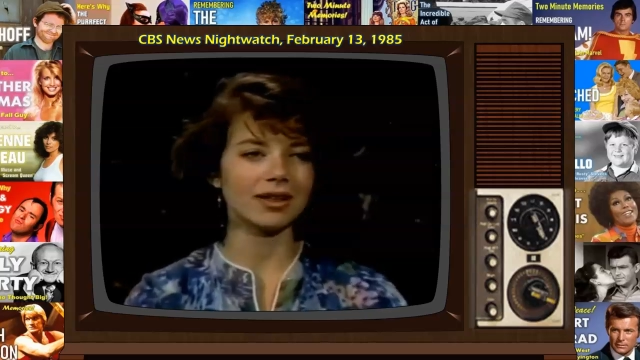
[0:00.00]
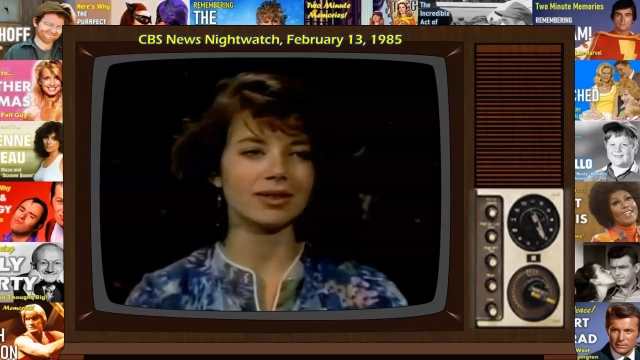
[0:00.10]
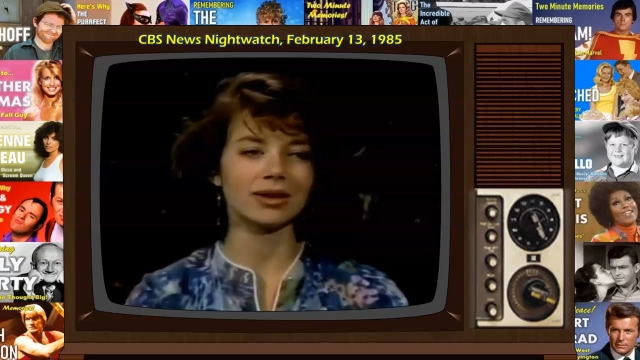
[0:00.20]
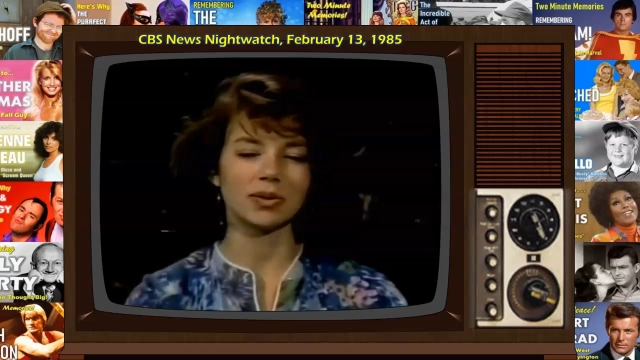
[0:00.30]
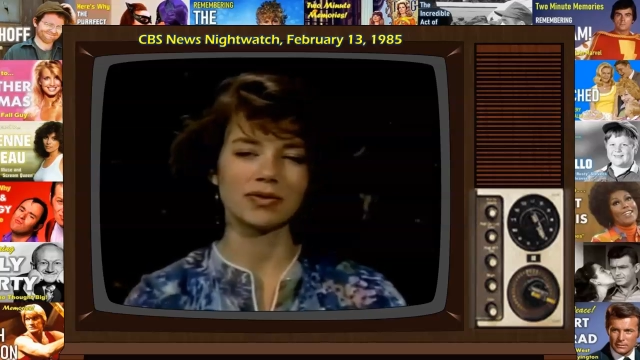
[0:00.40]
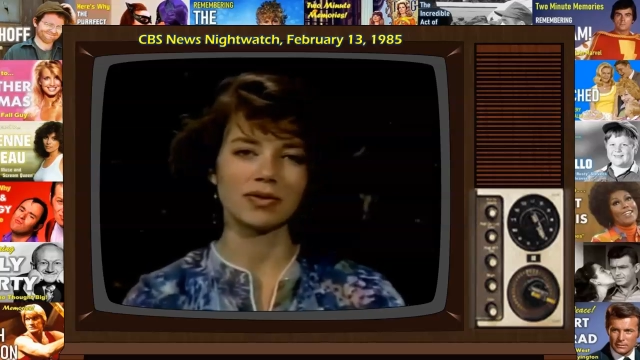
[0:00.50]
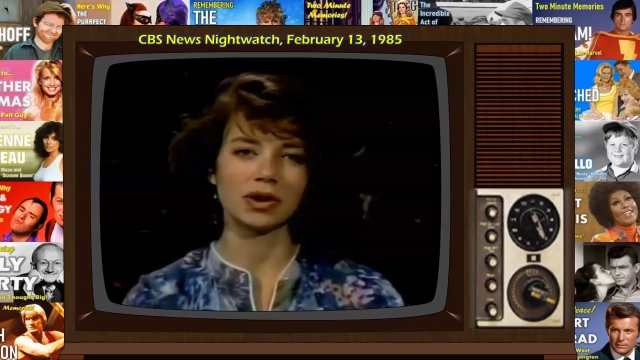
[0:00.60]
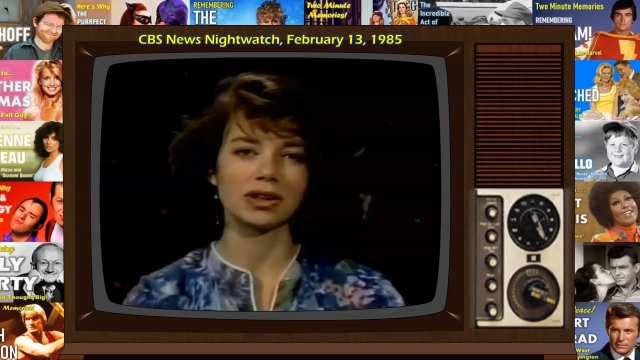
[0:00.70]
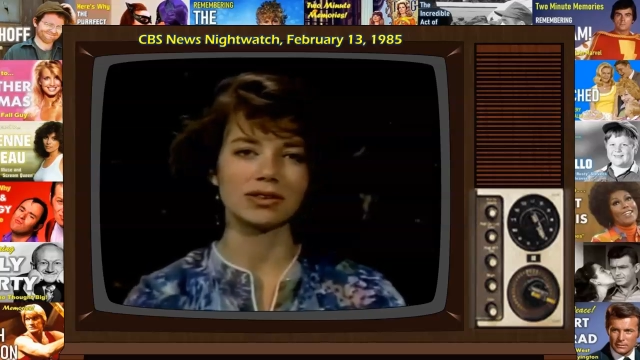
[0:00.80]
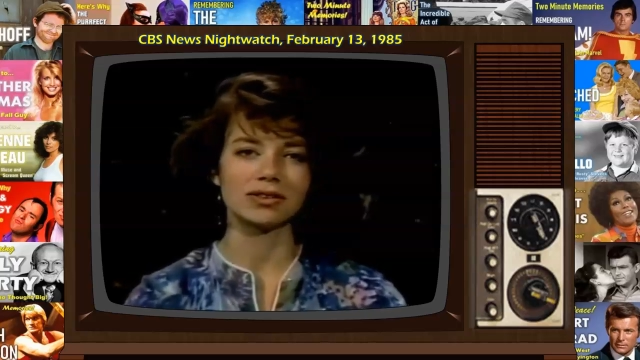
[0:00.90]
Anything we've
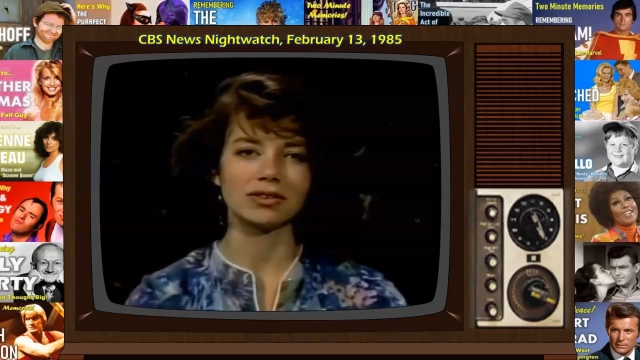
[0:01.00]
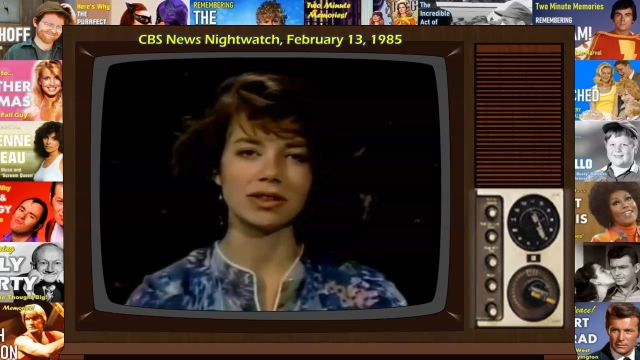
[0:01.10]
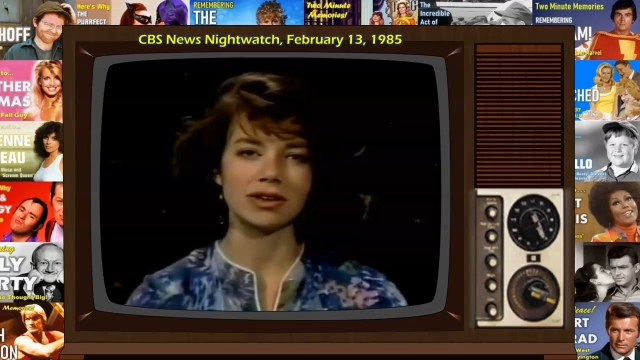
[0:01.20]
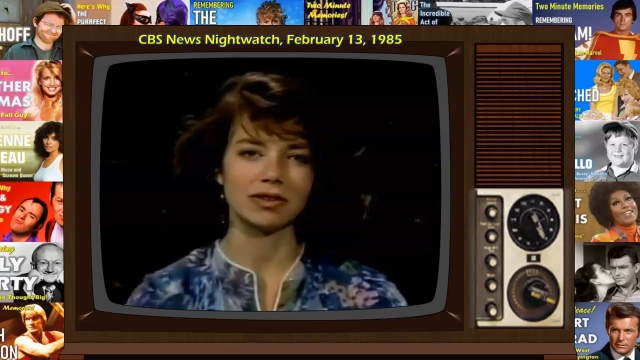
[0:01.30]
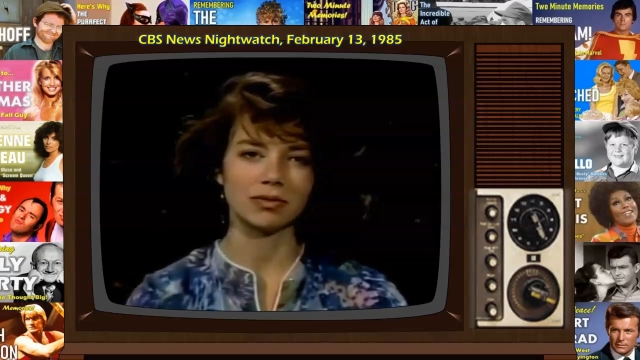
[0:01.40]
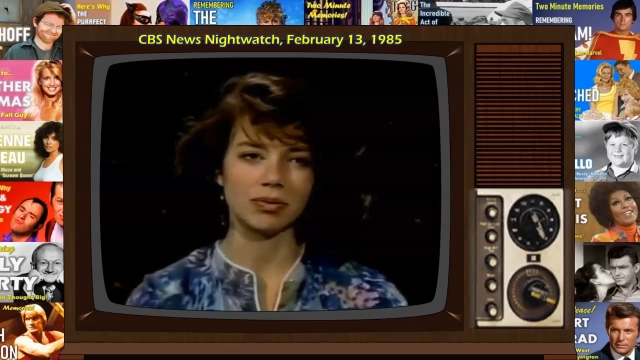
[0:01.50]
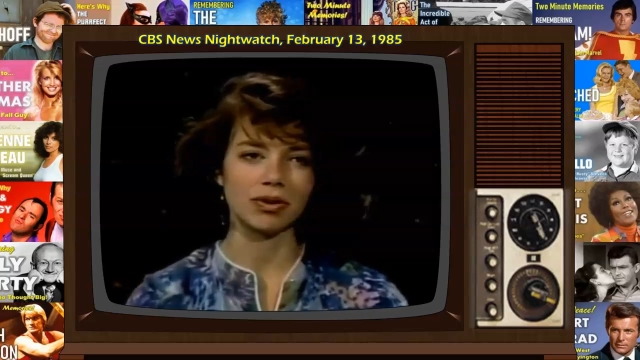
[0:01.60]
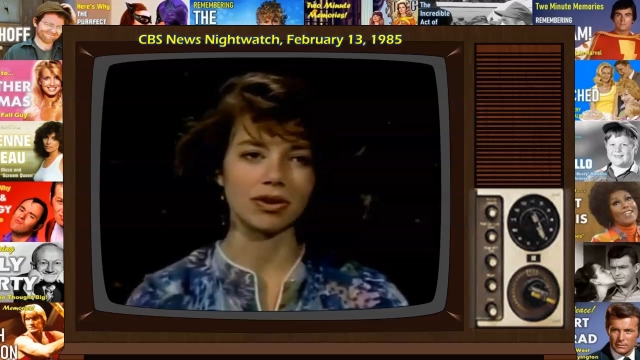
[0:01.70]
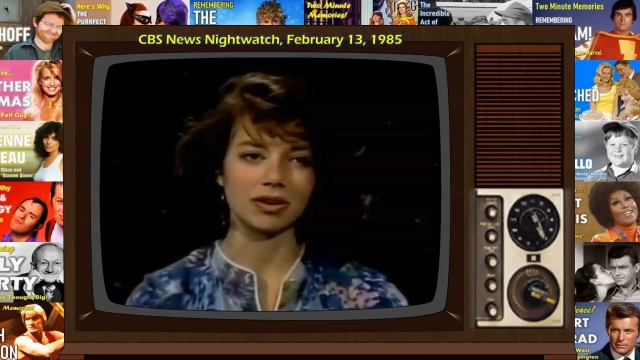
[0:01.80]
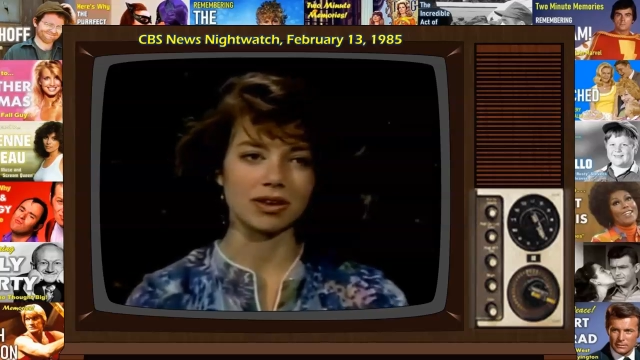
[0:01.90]
wanted to do, they've
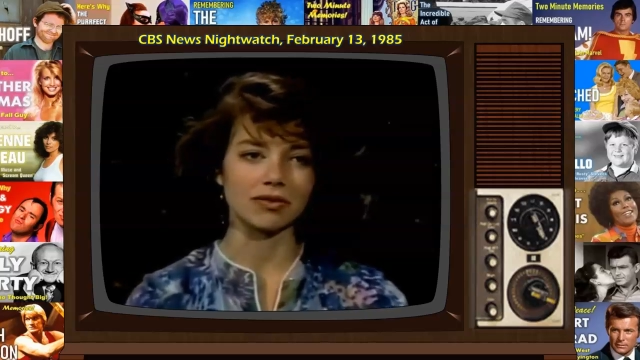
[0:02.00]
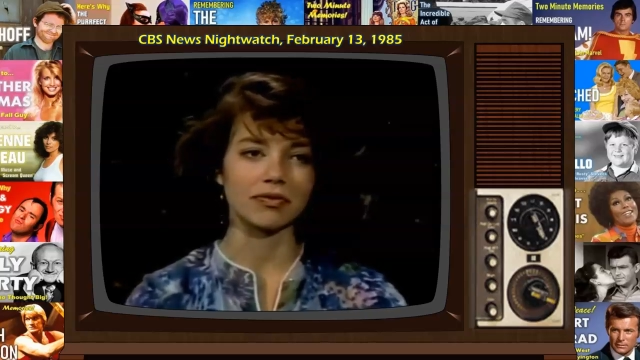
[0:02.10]
supported.